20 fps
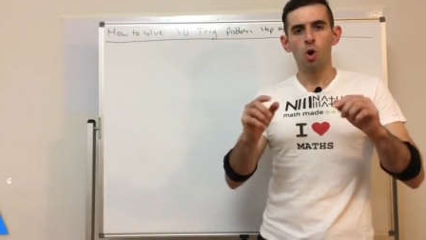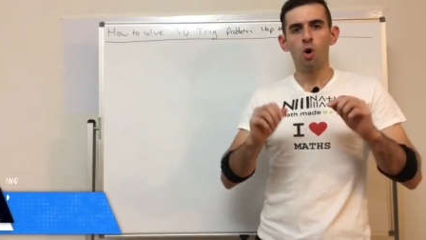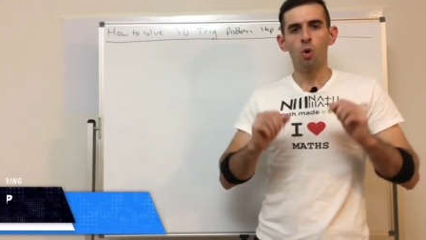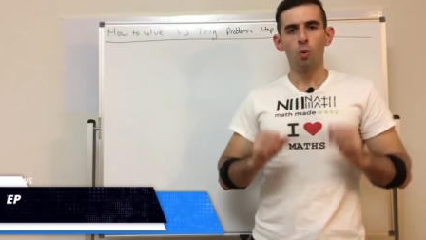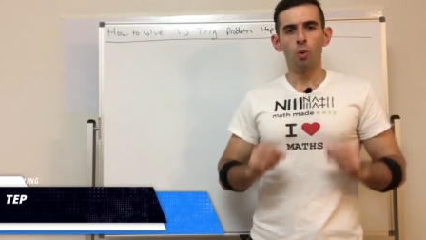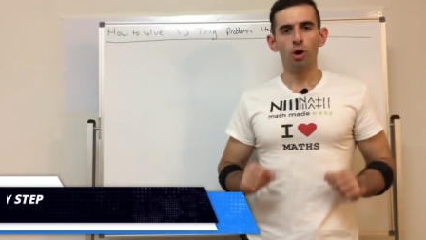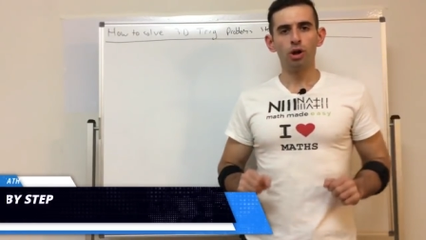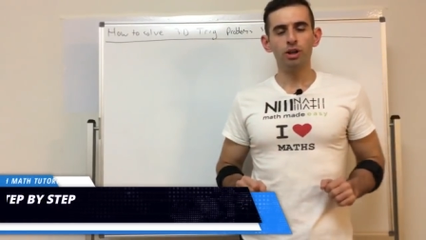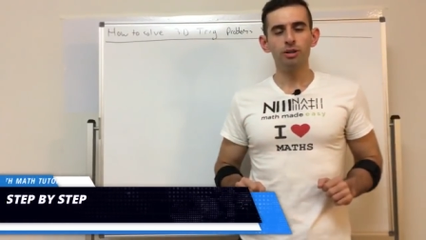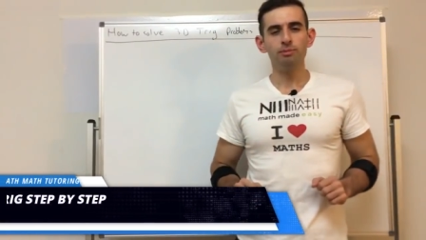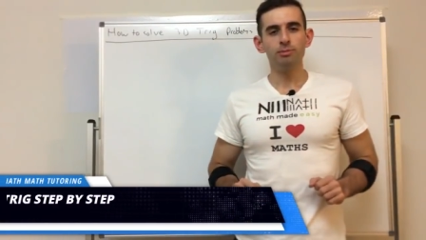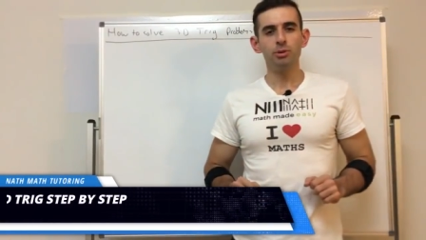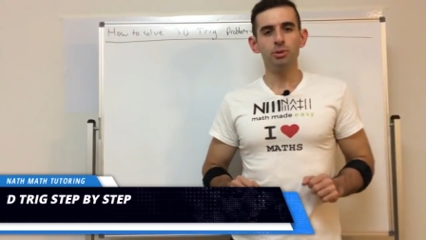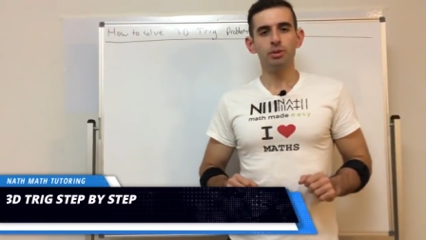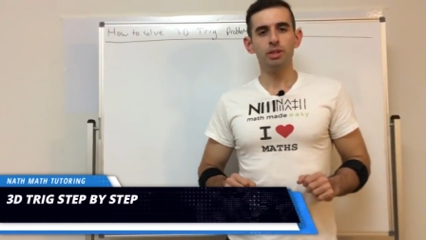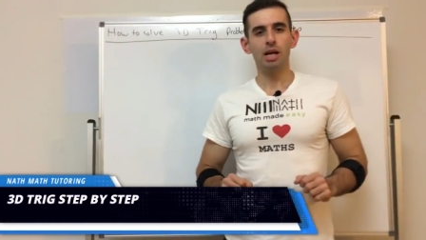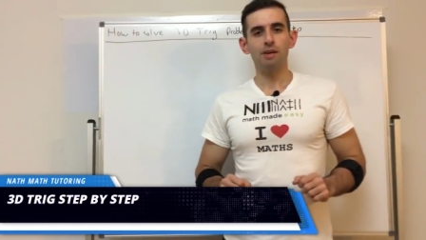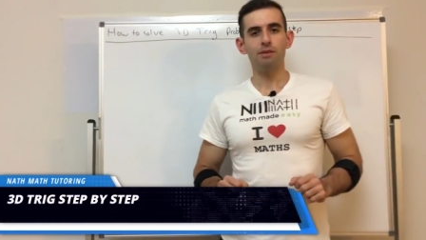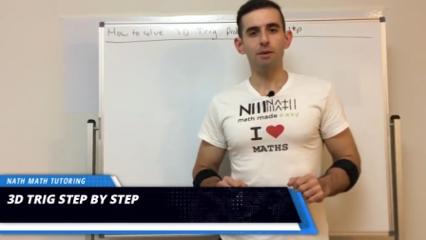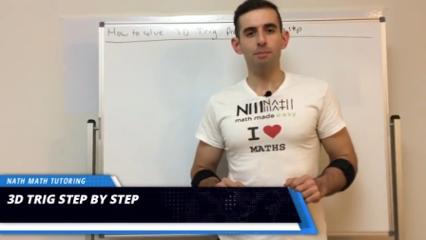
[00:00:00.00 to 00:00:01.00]
Welcome to
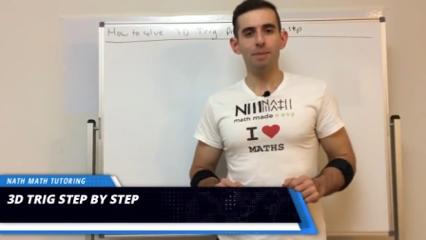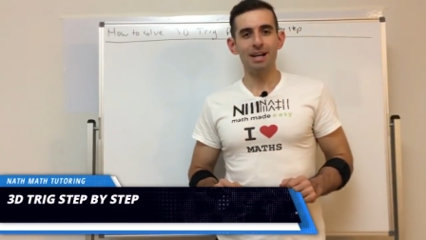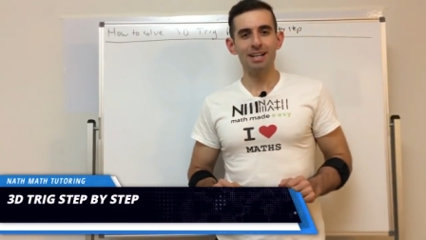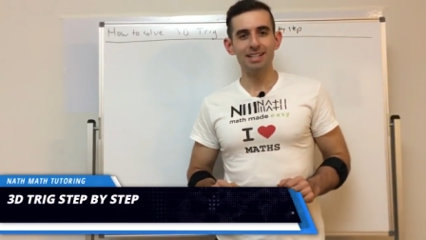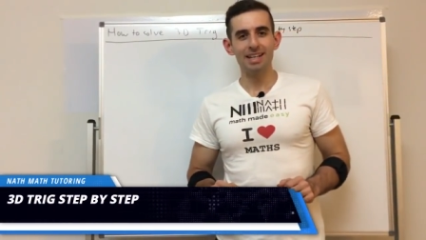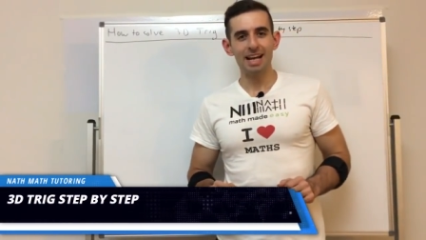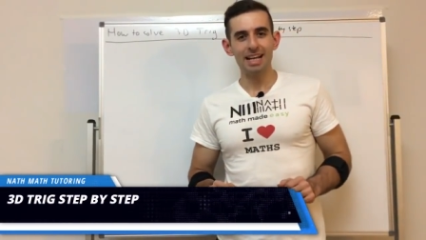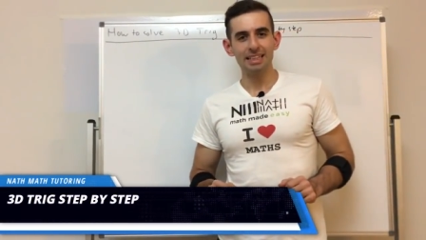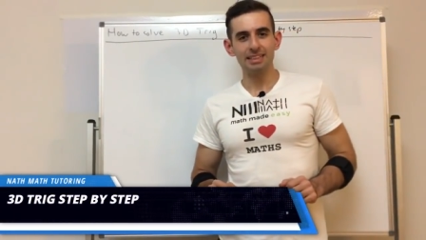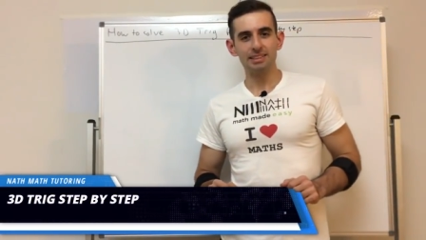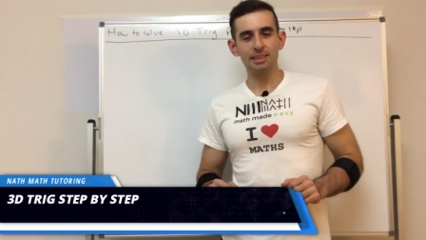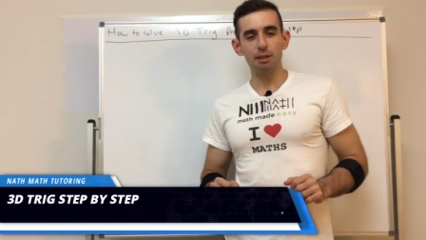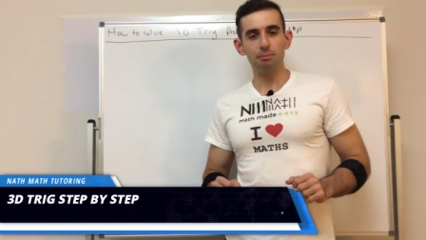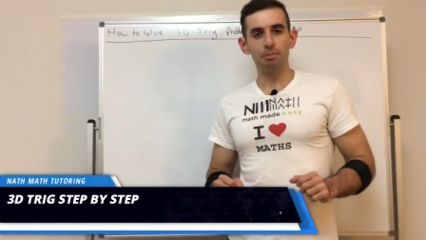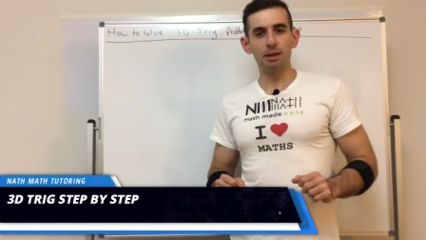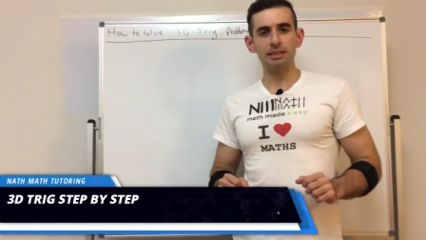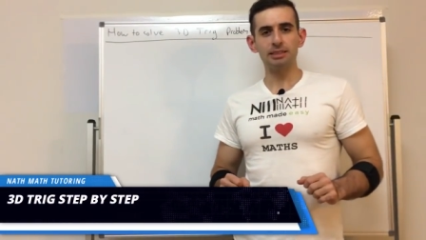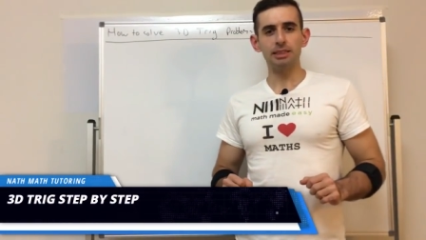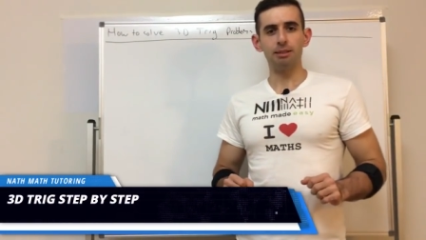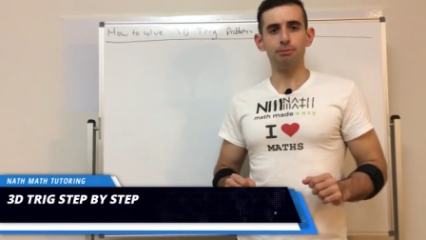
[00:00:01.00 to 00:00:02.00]
another Monday
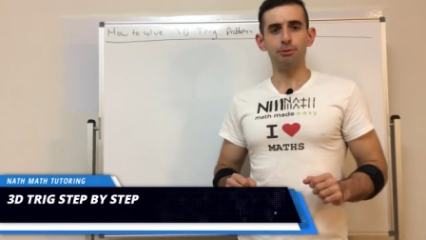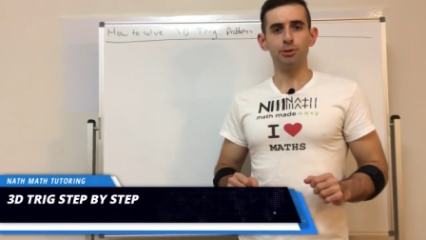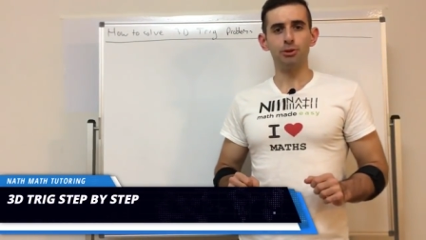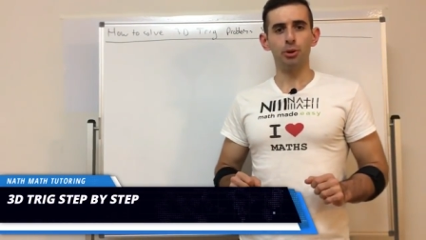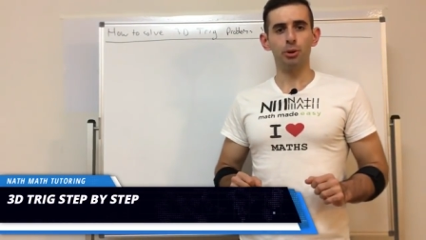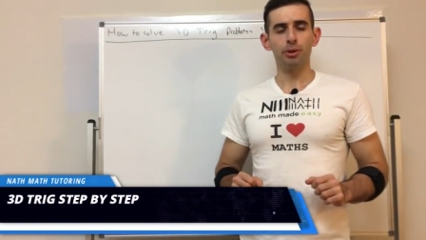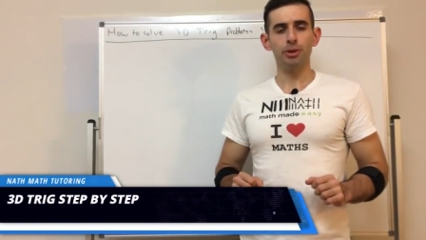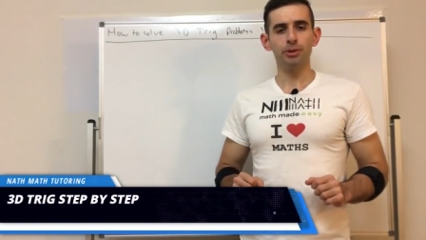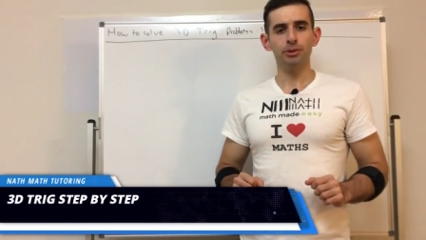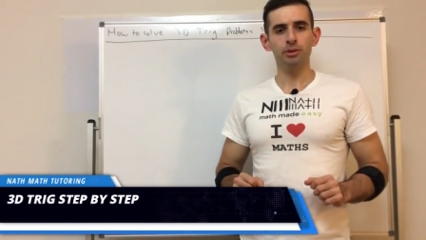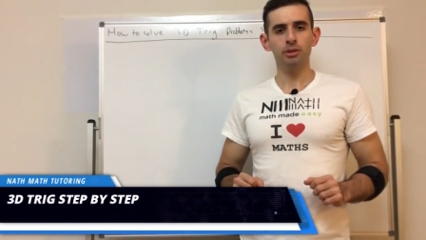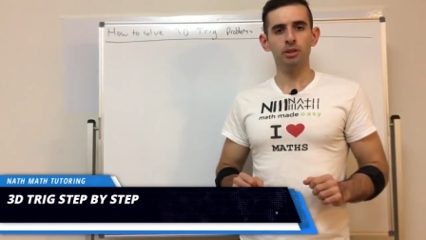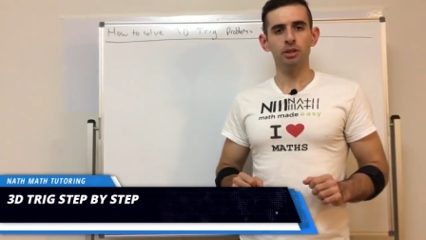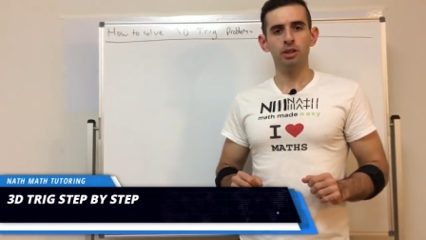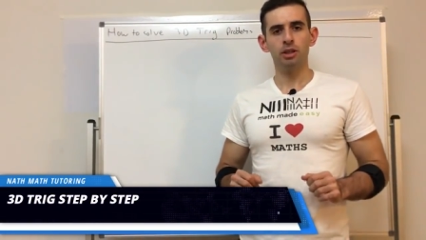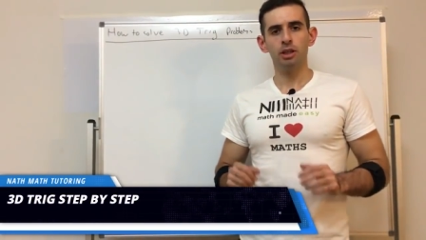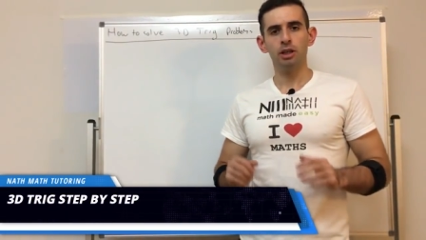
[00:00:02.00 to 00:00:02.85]
step-by-step tutorial.